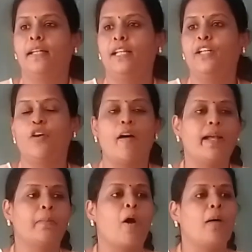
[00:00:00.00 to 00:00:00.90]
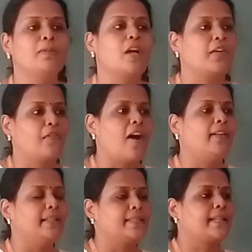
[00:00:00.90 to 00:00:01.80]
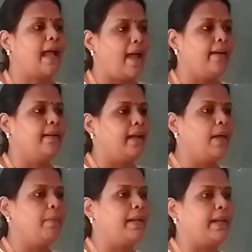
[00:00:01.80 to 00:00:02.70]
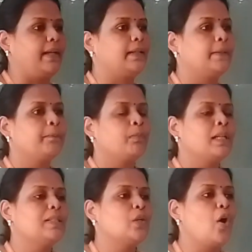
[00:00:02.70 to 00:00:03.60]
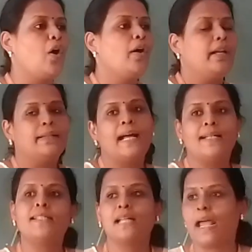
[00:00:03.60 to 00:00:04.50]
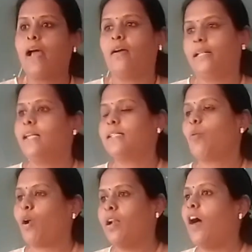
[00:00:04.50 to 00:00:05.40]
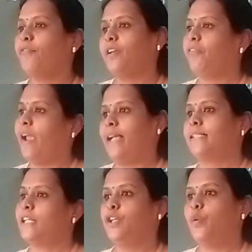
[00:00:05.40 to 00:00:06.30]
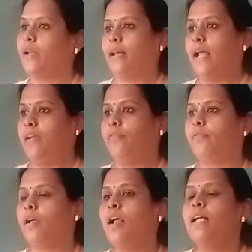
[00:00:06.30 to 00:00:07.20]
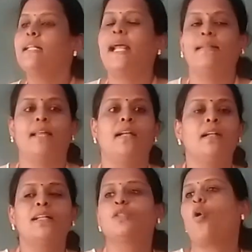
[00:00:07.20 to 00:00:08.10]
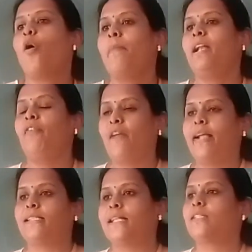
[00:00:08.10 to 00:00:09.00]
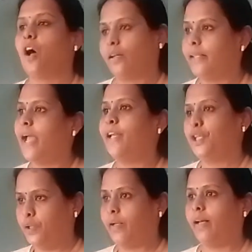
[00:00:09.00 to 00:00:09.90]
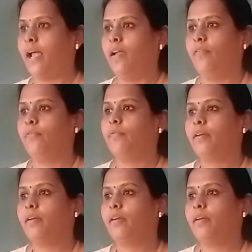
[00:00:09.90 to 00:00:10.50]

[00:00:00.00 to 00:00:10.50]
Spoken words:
In your mom's or father's hand, am I right? So that's one of the phase in your life. Like that, so many phases are there in your life.